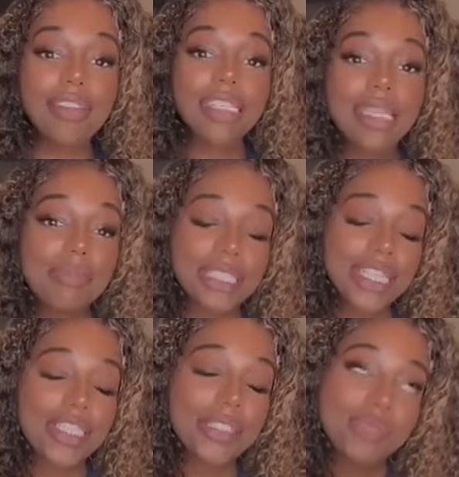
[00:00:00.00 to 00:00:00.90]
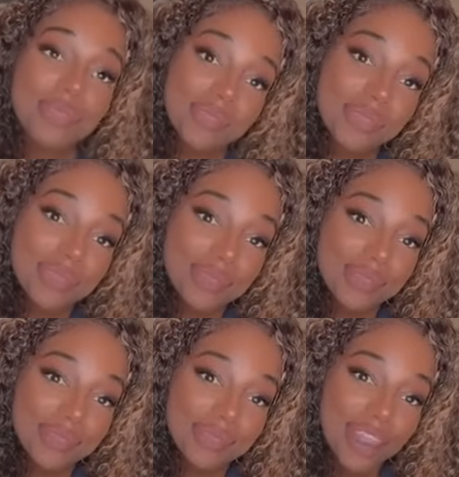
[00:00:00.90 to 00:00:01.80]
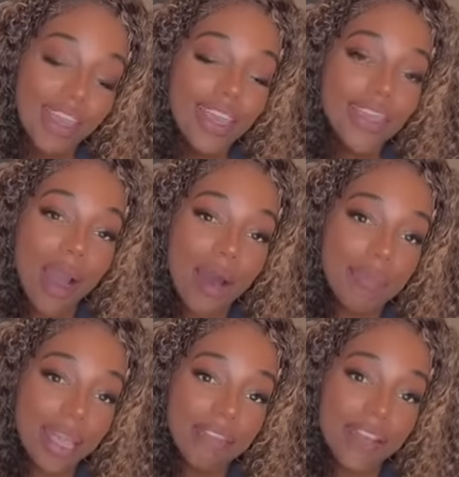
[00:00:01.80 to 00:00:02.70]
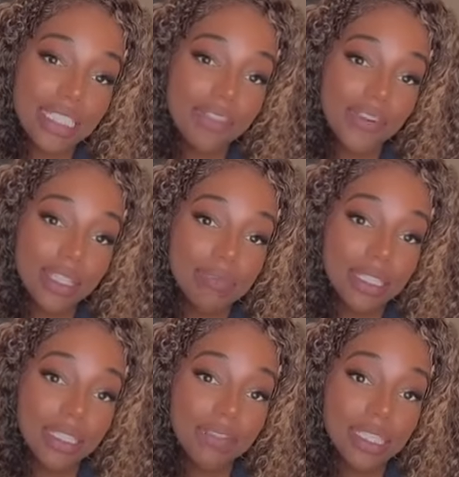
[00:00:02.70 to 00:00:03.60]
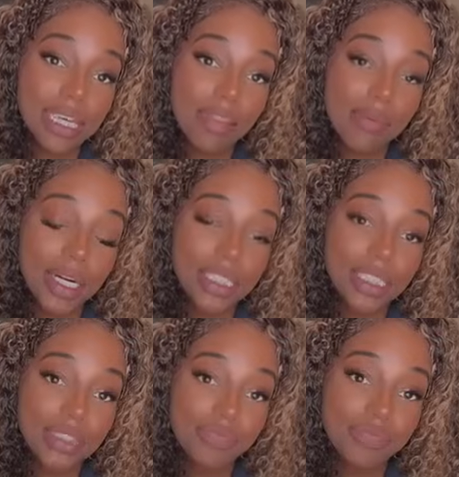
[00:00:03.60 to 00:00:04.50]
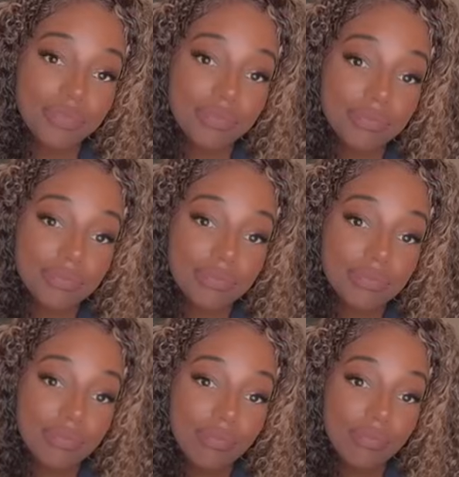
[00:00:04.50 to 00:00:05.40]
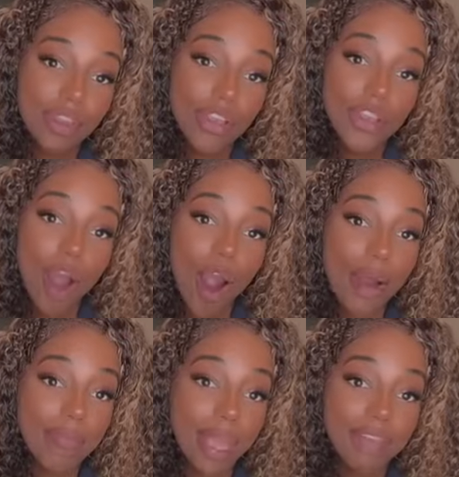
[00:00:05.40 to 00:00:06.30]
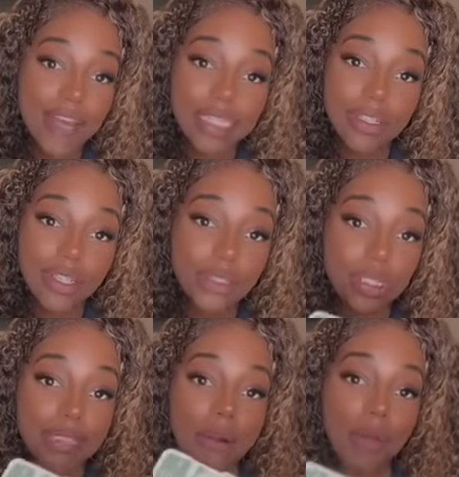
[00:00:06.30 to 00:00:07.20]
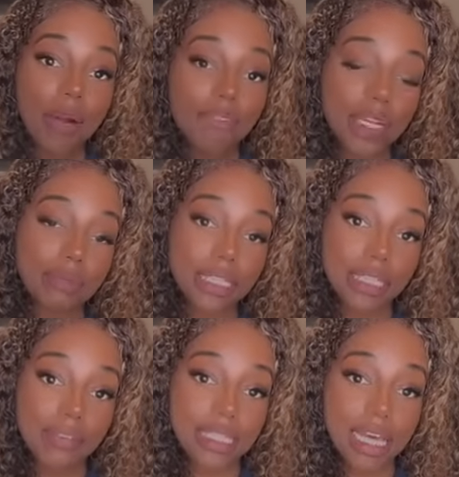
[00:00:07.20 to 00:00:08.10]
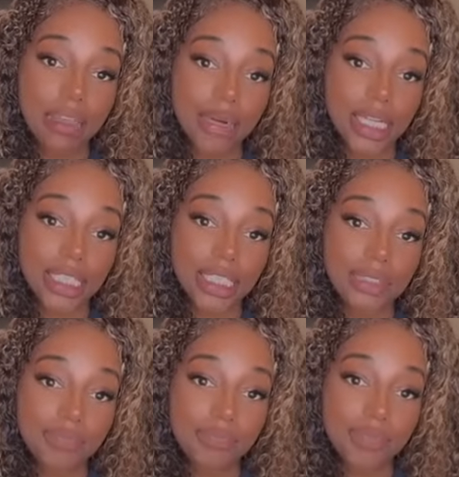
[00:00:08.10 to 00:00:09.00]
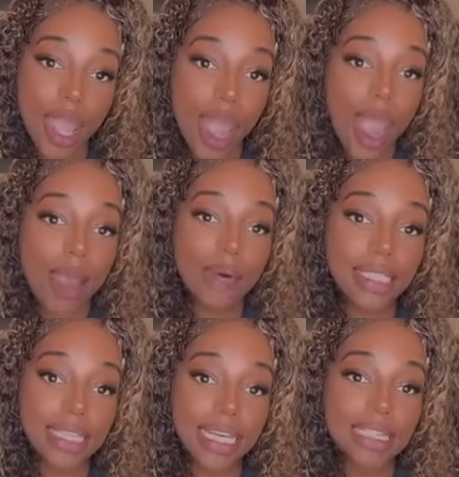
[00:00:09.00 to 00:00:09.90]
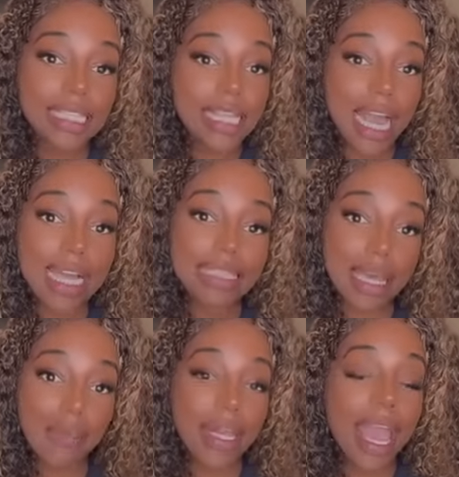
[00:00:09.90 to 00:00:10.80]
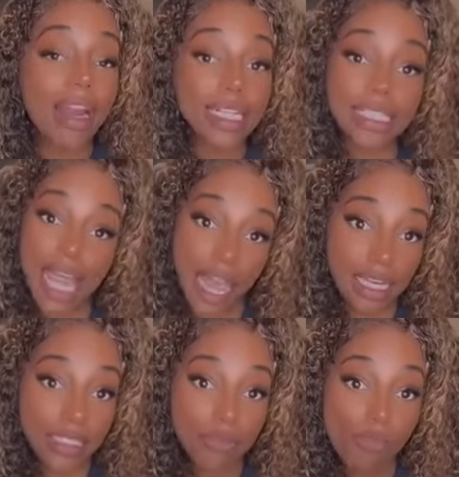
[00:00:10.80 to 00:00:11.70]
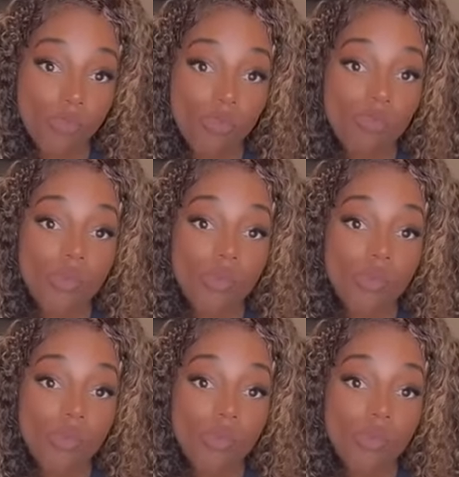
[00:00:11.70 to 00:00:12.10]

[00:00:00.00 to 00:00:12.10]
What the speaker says: Lovers and a Magician. Y'all manifesting for them to leave this other person. Y'all are manifesting or doing spell work for them to leave this other person. And once again, just like I said with air signs,